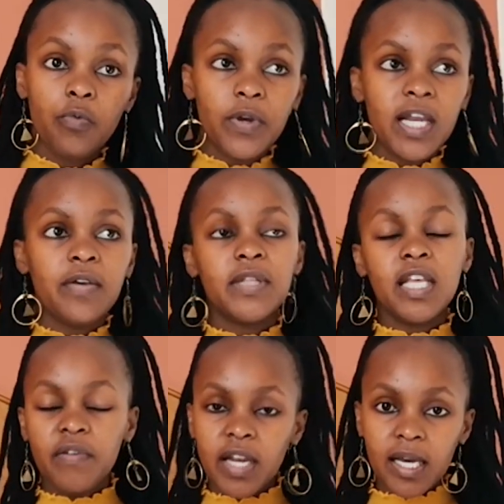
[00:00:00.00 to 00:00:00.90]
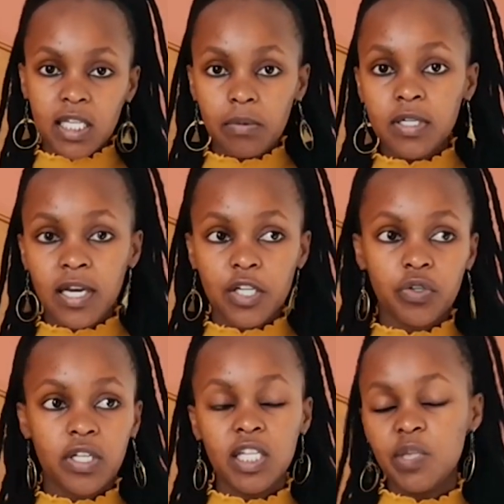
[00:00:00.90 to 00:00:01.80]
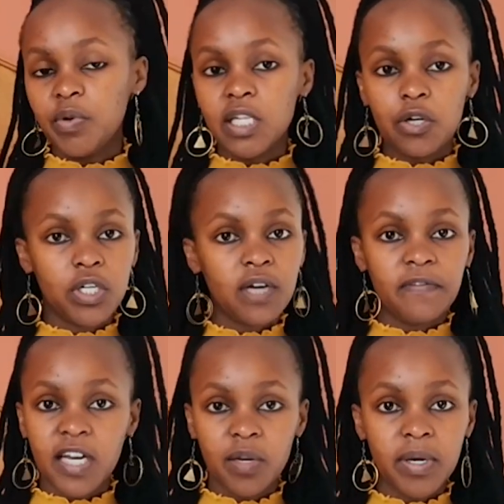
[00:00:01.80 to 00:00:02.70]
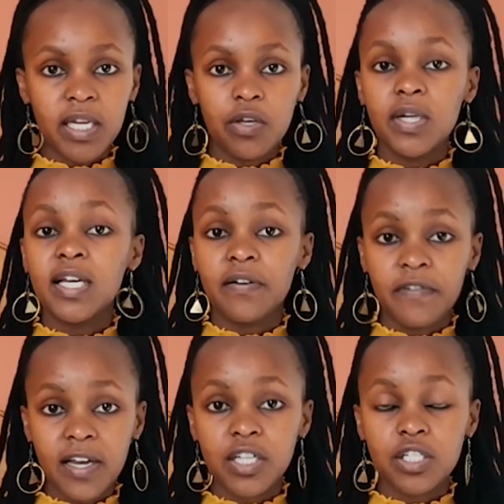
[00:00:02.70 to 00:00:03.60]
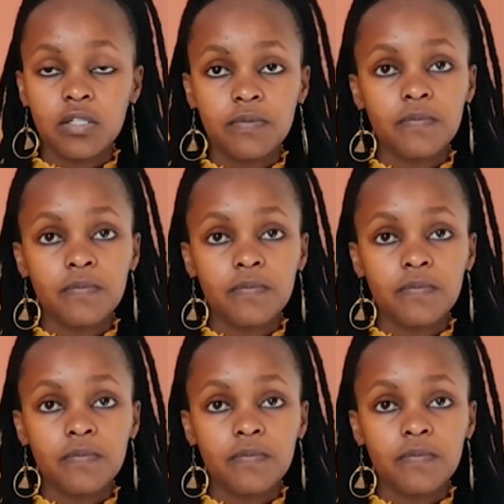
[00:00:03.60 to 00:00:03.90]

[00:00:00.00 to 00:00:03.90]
Will they even accept cash? Because at this point, I don't have card money, I only have cash.